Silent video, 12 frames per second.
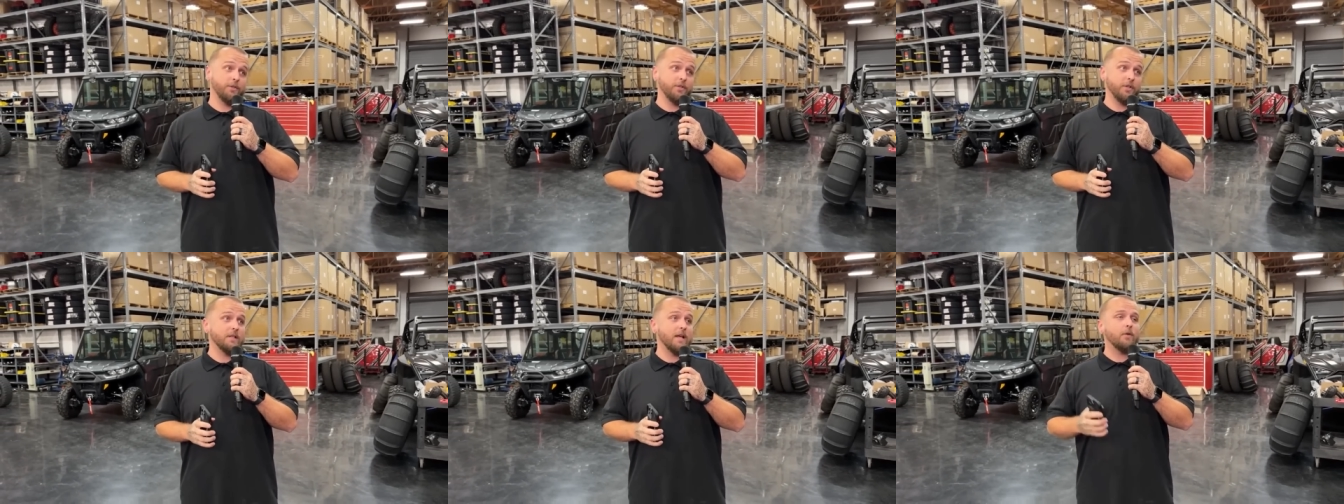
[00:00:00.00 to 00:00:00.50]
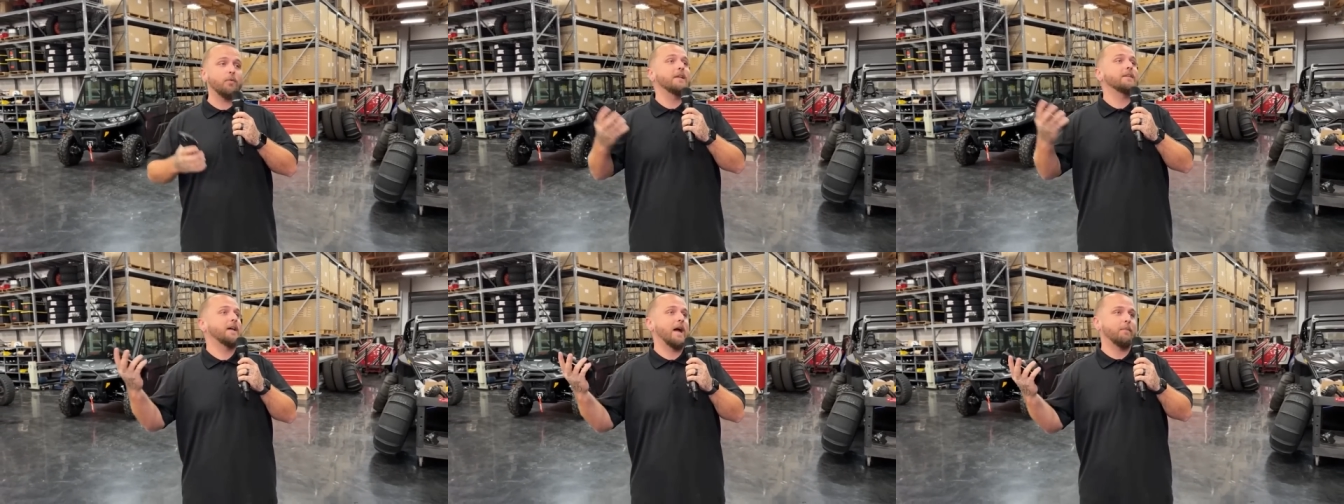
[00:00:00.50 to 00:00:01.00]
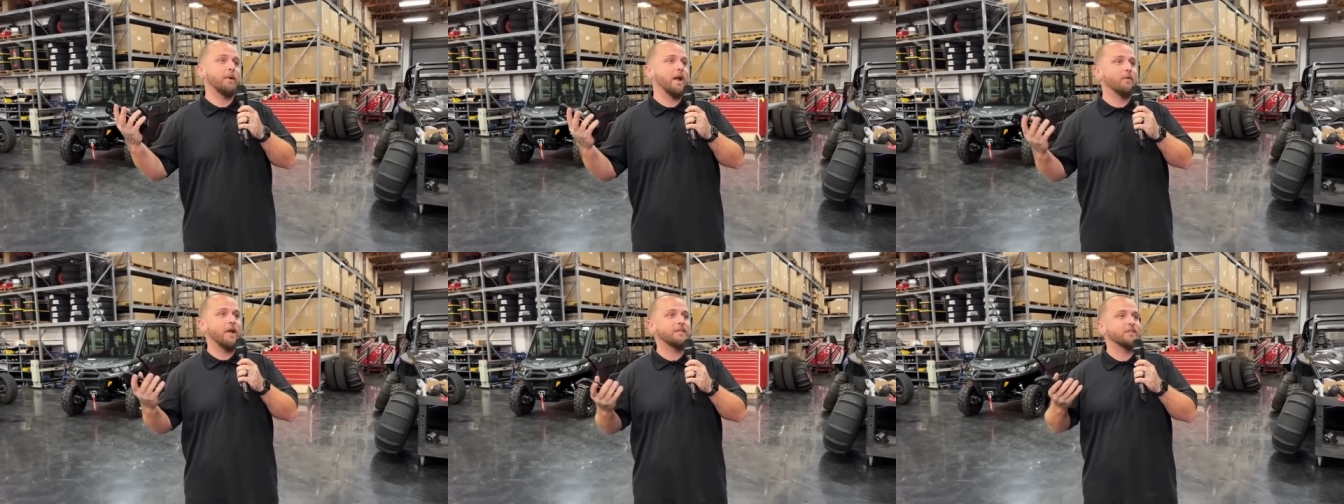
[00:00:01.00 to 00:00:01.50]
Just like race time, right?
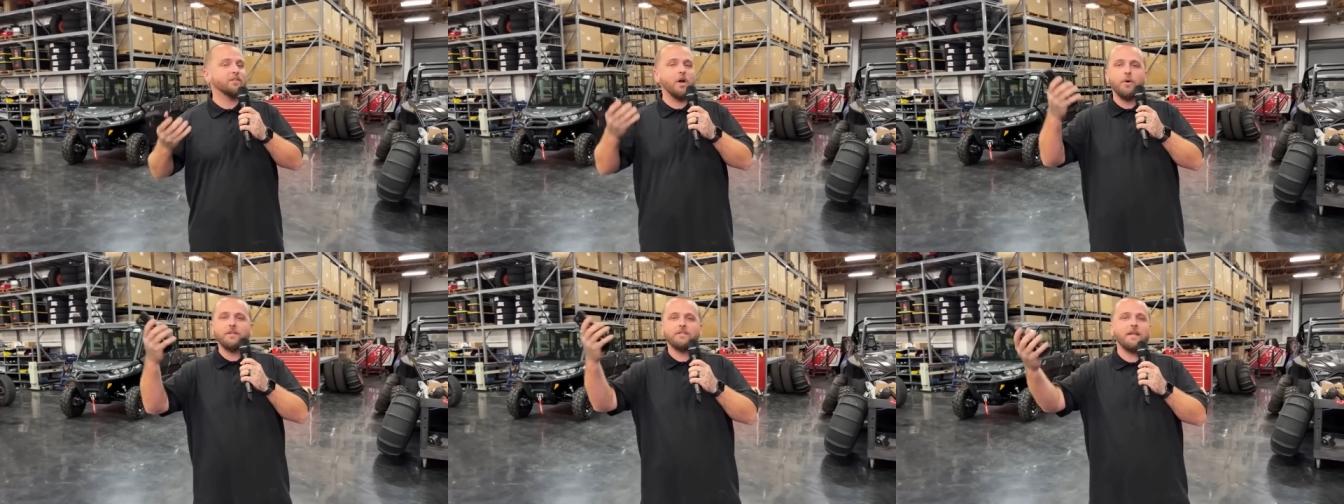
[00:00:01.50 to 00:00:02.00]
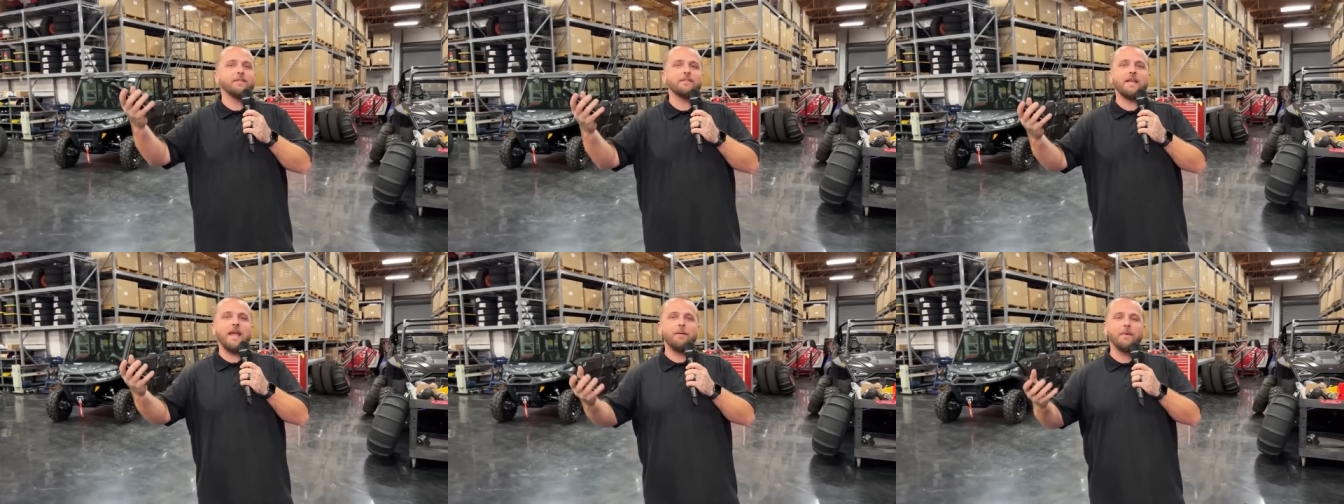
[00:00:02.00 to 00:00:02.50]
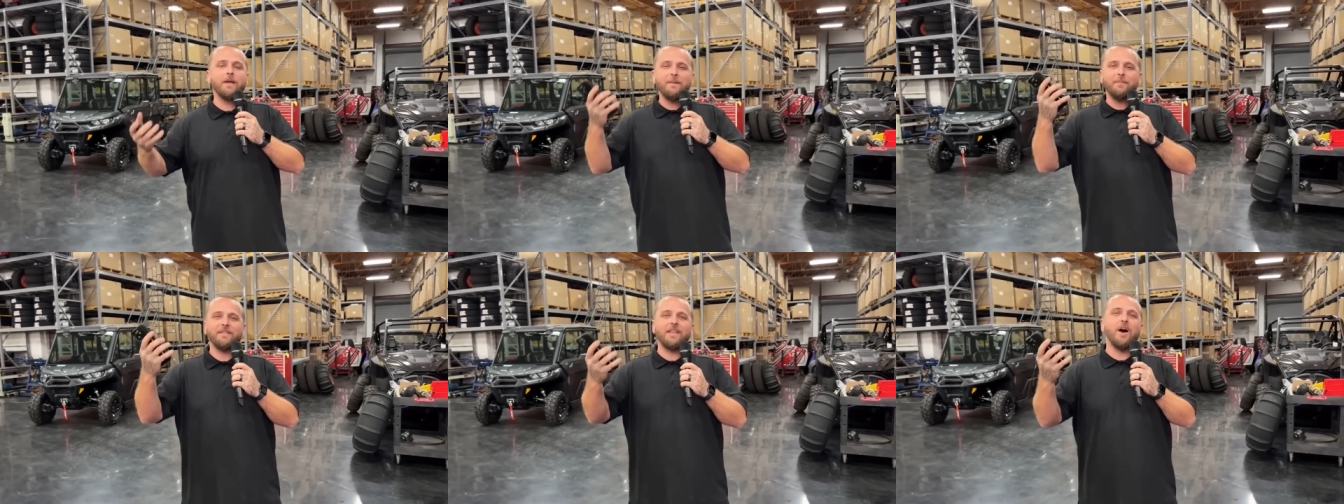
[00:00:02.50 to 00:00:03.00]
Races always stay the same,
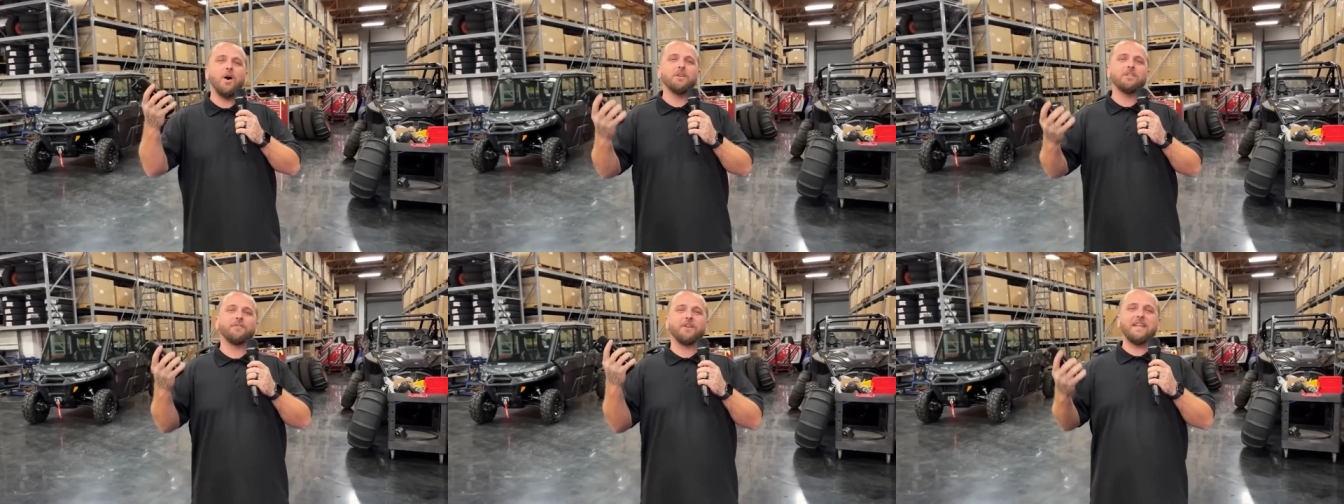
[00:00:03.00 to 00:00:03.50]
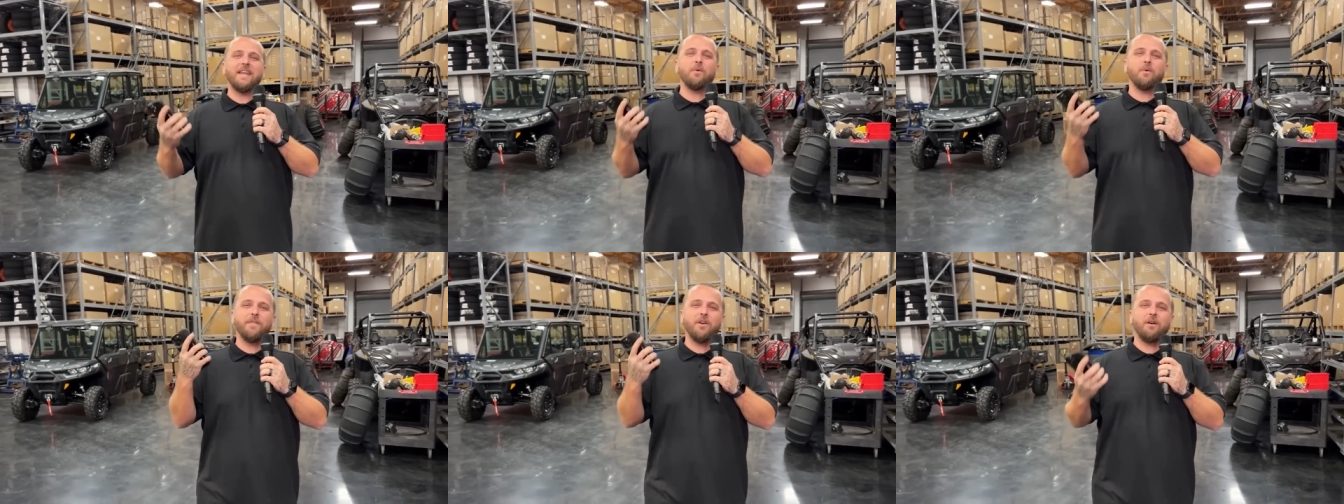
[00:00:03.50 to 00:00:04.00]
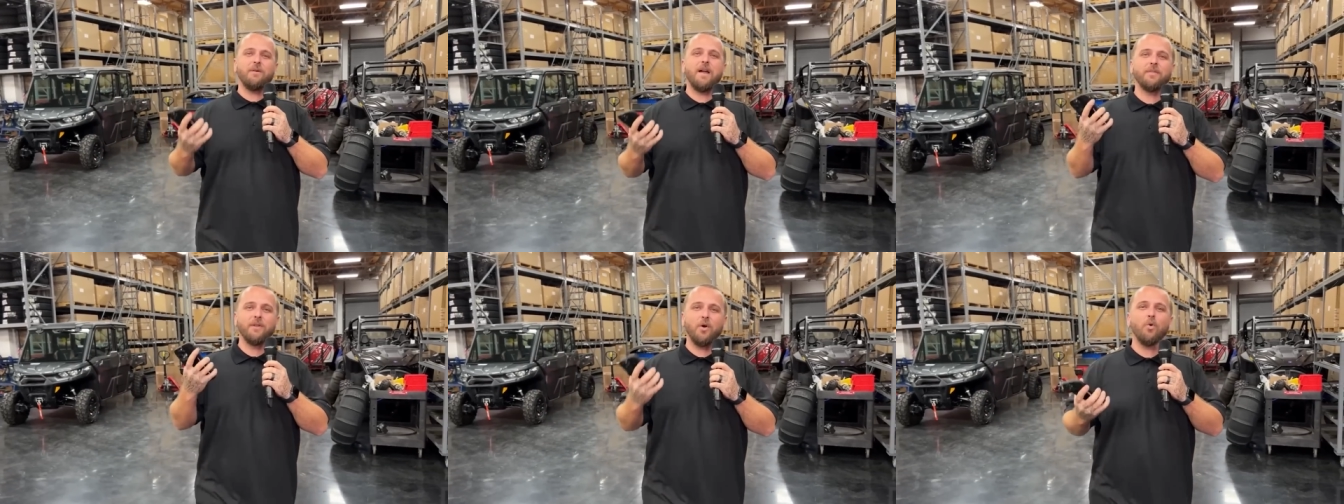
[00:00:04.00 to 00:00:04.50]
but they always forget when they're
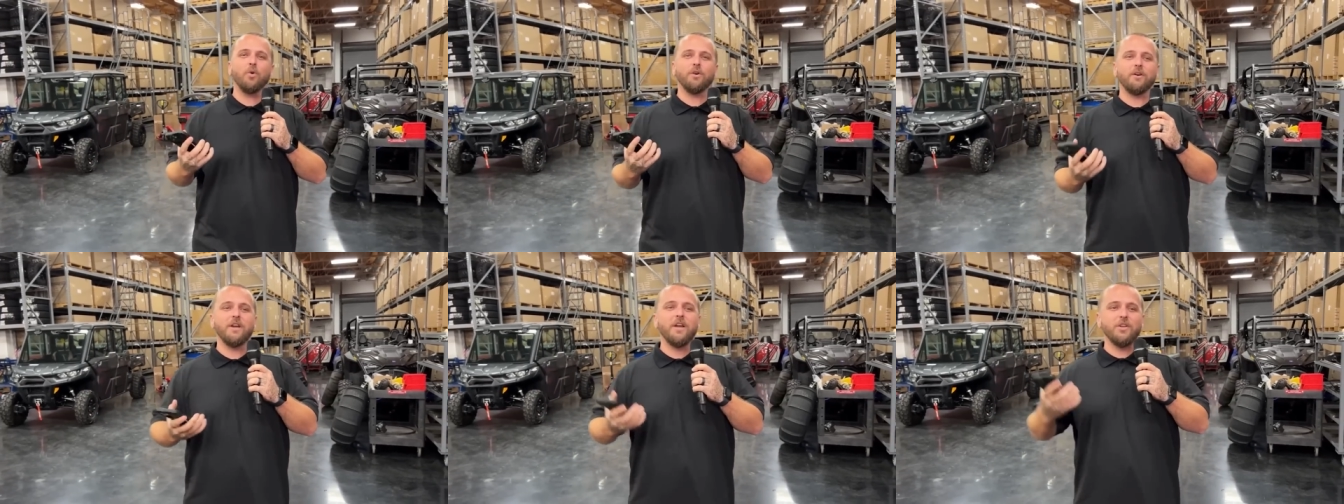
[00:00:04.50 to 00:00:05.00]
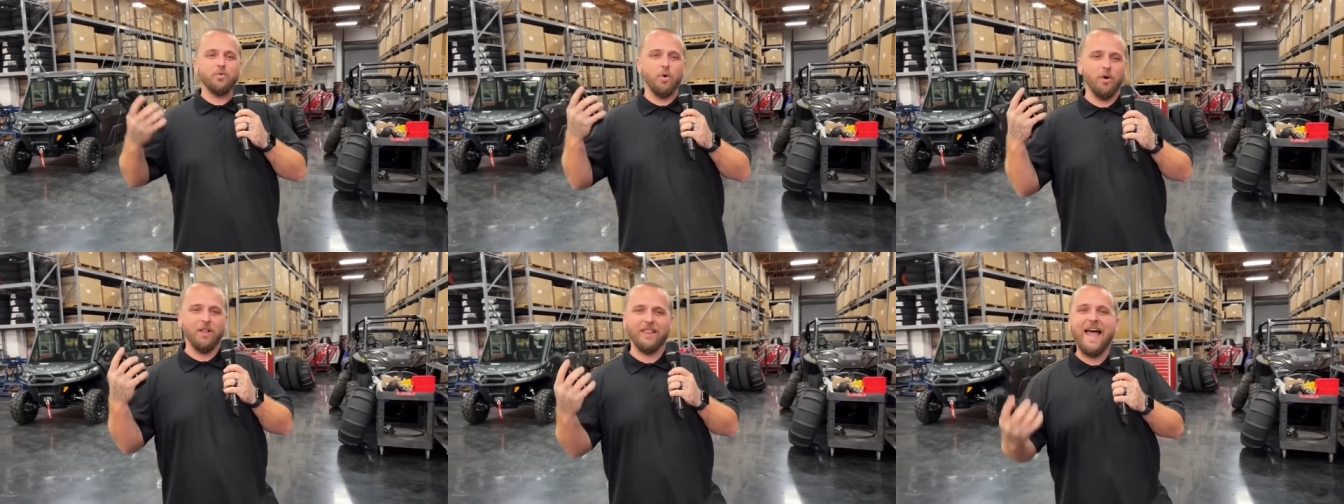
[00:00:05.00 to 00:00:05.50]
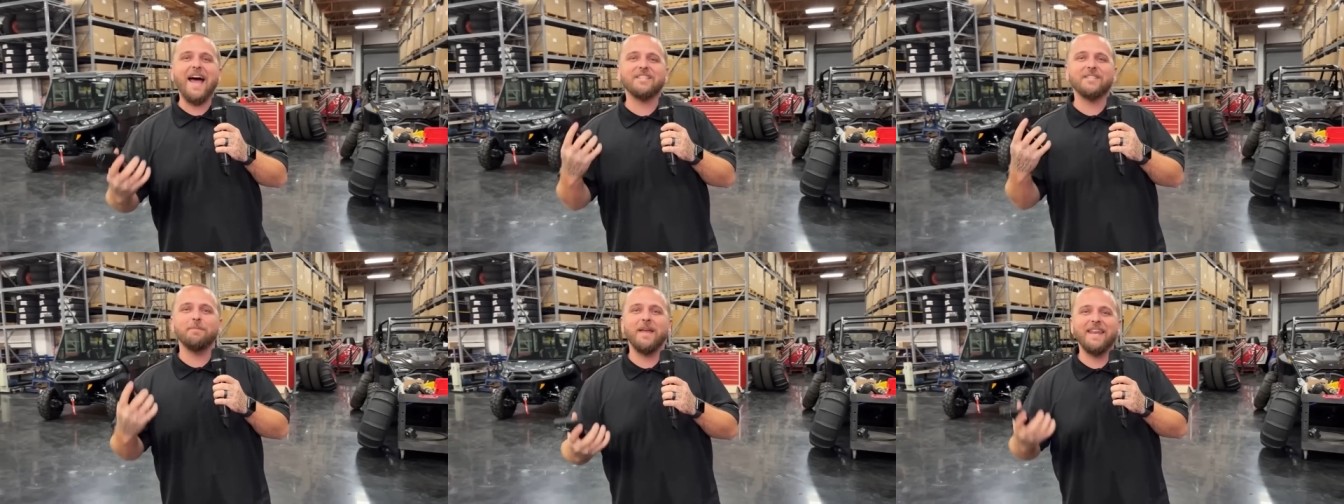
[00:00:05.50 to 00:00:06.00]
around the corner to our
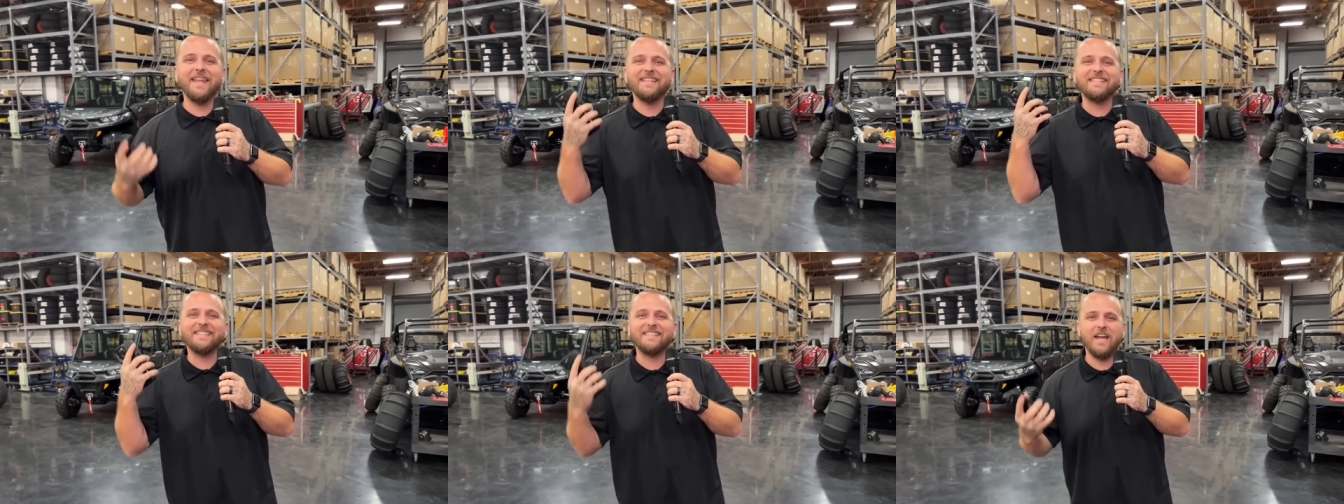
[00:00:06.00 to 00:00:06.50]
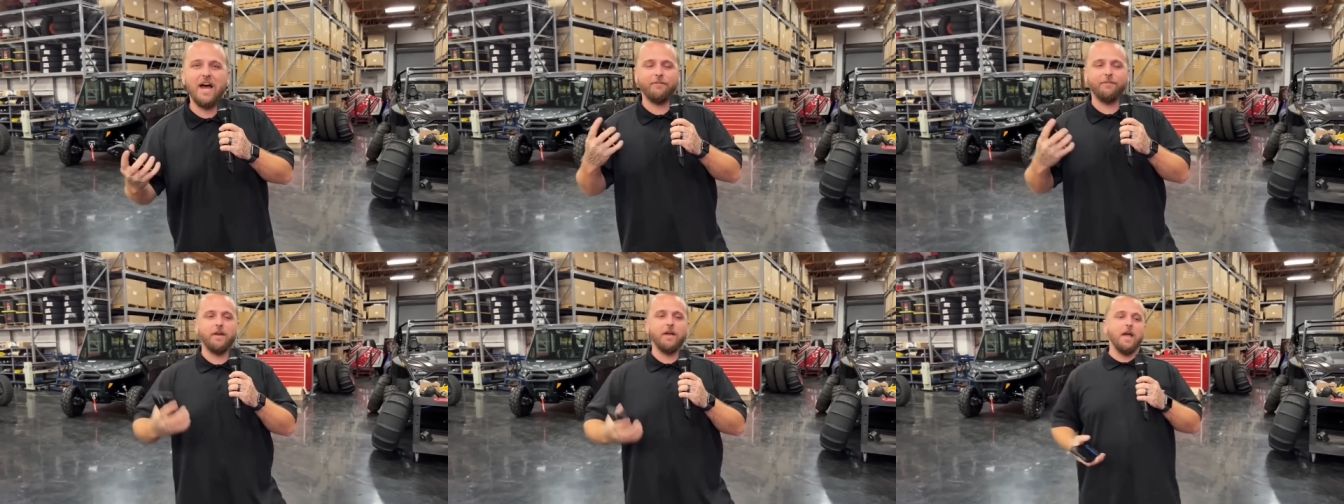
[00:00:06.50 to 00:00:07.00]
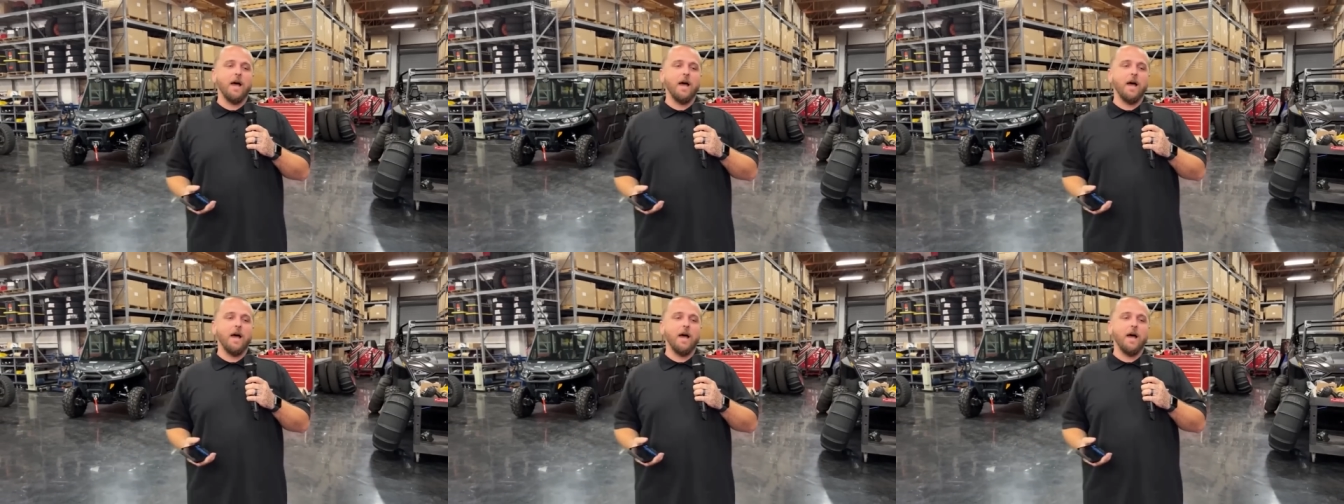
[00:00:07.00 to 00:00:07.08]
last-minute stuff.